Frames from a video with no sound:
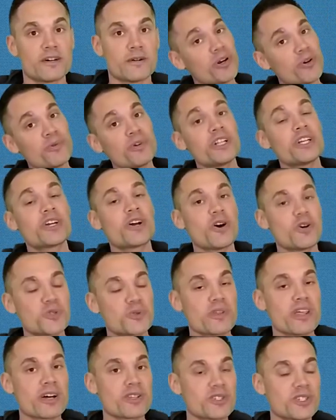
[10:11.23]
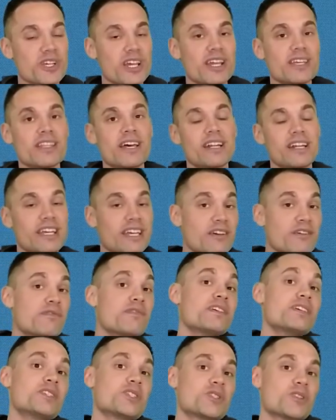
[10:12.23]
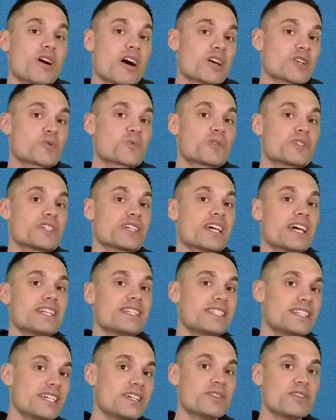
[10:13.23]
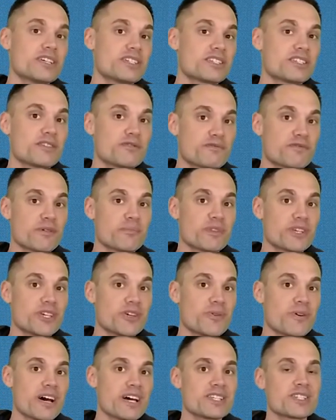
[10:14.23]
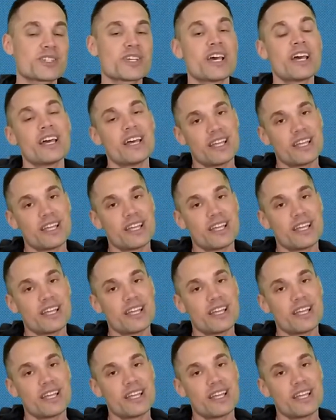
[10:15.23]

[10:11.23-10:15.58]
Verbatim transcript: But it really goes without saying that if these stocks were to get delisted from the US,